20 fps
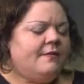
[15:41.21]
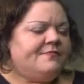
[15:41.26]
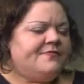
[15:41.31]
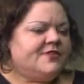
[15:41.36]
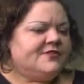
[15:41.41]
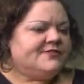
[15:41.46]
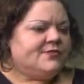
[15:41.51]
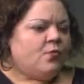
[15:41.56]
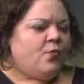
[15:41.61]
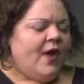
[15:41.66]

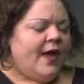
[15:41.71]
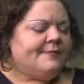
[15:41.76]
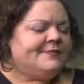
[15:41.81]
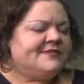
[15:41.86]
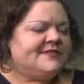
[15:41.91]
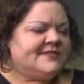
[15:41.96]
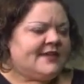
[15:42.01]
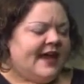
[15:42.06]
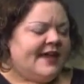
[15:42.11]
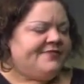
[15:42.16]
There's a
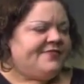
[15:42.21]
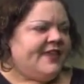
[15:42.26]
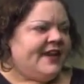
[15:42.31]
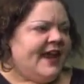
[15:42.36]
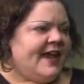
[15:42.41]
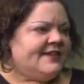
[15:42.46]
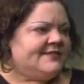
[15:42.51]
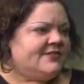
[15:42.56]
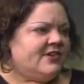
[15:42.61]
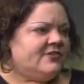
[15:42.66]
website that
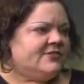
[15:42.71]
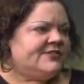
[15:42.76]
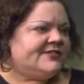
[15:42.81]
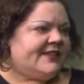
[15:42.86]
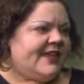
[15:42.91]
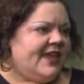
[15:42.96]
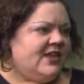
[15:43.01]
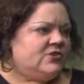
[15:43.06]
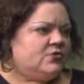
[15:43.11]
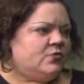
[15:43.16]
has our
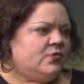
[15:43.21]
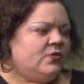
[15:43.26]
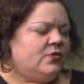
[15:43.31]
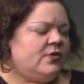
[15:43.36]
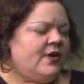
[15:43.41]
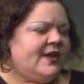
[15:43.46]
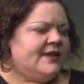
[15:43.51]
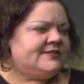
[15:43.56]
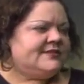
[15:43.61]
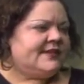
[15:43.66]

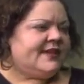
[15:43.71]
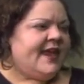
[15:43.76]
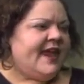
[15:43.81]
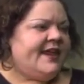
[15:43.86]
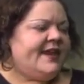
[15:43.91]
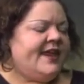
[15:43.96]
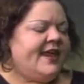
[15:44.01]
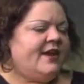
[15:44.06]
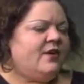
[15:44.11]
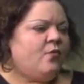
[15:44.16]
schedule. It's
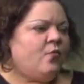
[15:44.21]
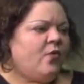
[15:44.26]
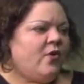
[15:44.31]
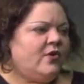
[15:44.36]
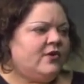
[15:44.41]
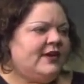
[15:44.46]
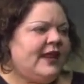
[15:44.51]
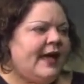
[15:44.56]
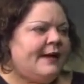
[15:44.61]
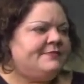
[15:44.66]

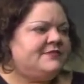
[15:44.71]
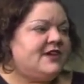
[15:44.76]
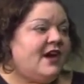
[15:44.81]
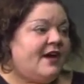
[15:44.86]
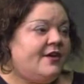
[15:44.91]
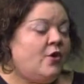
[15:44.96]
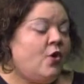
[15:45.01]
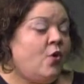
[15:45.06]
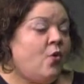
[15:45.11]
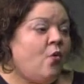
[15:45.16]

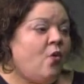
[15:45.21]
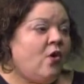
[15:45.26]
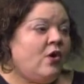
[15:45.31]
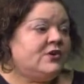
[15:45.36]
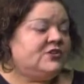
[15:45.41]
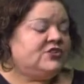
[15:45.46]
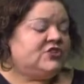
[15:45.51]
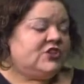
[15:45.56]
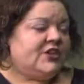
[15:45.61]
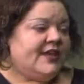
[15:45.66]

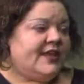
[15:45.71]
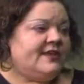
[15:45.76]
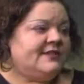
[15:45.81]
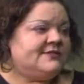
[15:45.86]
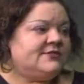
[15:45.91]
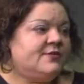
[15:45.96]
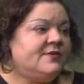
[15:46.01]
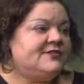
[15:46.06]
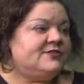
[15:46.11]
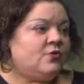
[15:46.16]
acadianawordlab.org,
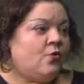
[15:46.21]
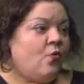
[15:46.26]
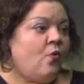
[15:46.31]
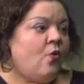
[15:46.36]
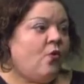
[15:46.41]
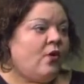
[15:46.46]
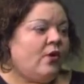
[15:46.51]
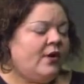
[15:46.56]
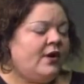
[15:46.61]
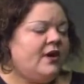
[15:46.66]
so it's
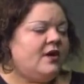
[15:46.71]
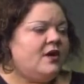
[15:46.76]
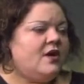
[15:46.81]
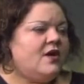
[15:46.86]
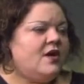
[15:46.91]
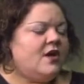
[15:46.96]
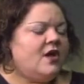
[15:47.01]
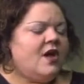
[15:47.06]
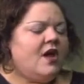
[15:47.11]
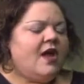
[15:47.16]
org.
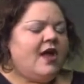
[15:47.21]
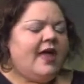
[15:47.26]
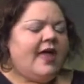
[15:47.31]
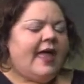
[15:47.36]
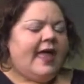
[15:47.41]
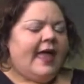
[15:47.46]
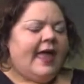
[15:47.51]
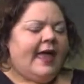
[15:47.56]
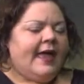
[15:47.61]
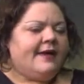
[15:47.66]

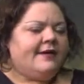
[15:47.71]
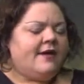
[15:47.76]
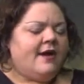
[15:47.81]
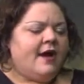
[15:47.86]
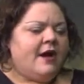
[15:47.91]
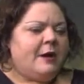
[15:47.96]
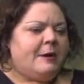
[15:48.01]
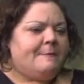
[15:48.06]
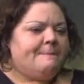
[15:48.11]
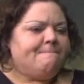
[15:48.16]

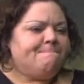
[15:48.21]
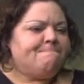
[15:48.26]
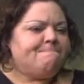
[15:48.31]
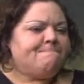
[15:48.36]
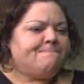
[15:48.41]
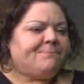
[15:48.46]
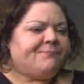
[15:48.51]
And